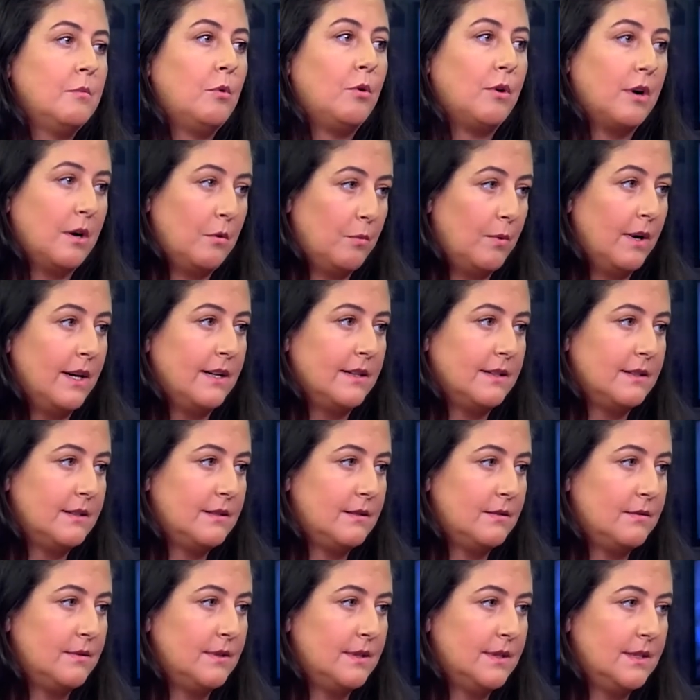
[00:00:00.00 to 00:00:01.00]
more
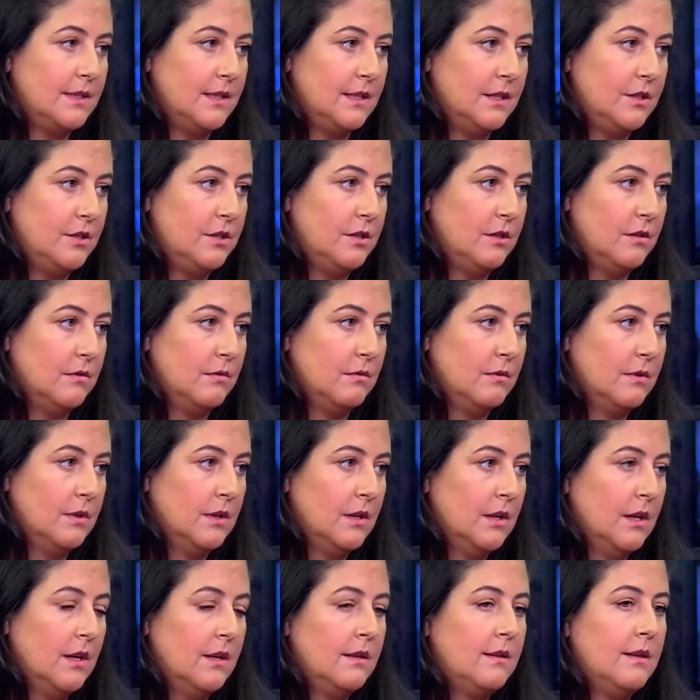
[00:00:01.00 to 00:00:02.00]
awareness to this issue.
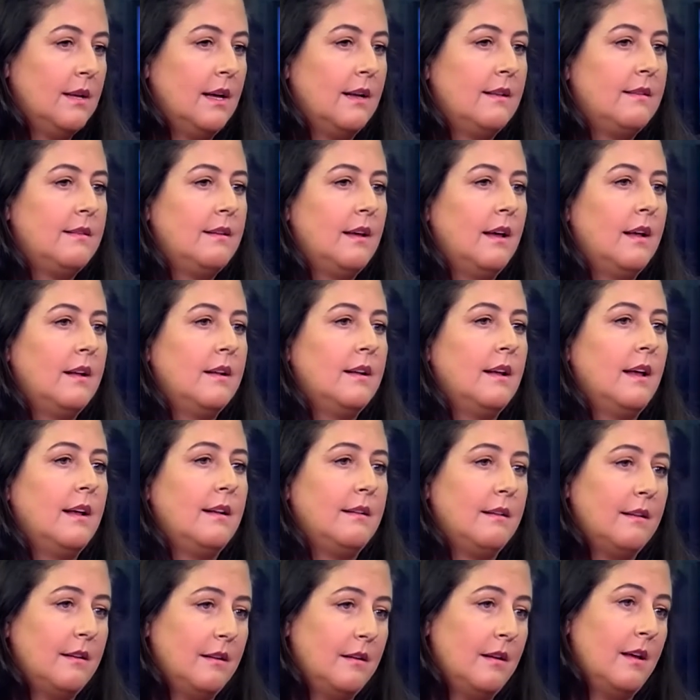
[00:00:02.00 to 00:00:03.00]
That mm -hmm. and,
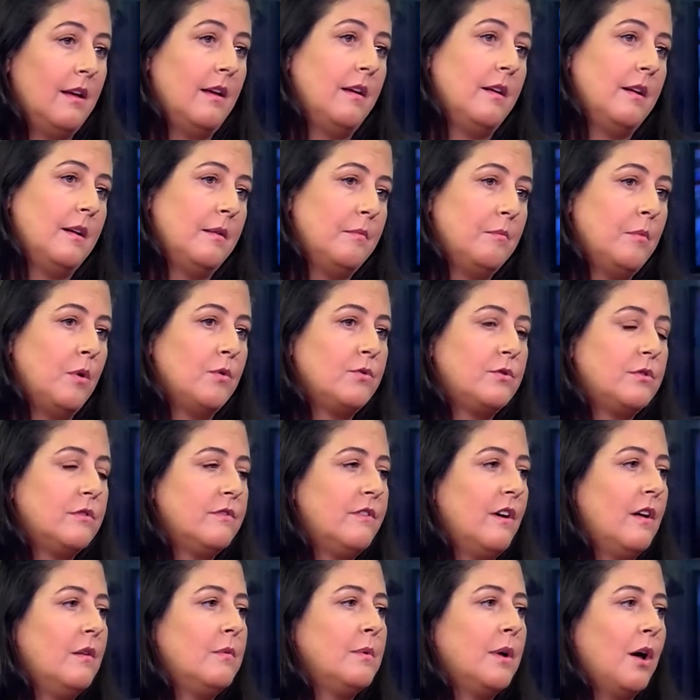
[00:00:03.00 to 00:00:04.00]
and, and most
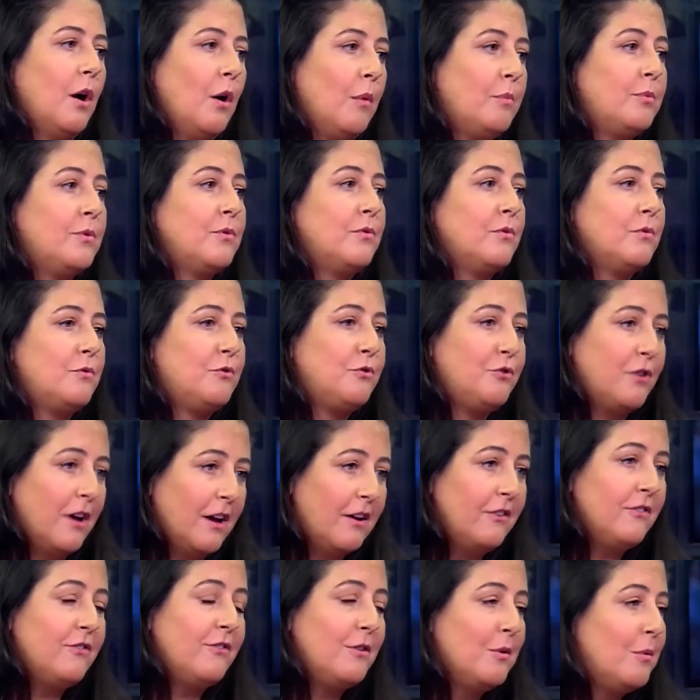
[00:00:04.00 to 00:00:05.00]
of all, we hope to
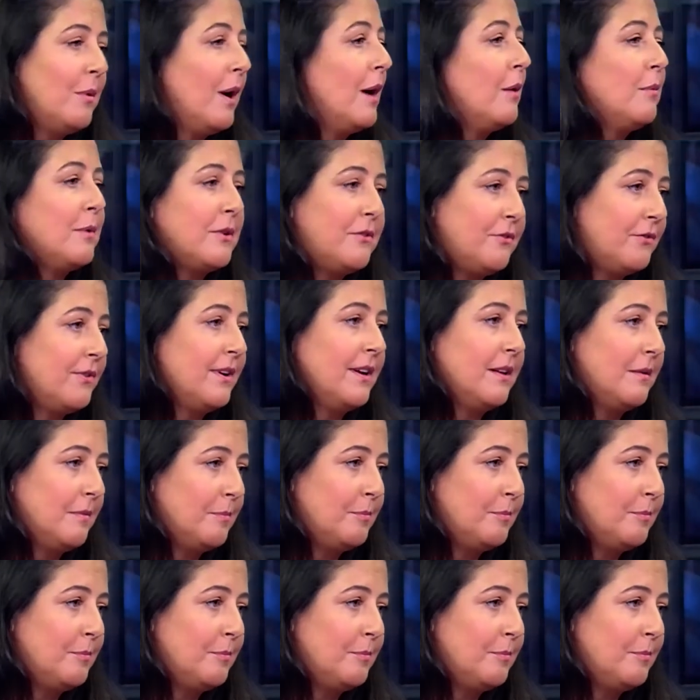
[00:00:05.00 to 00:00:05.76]
change the way we treat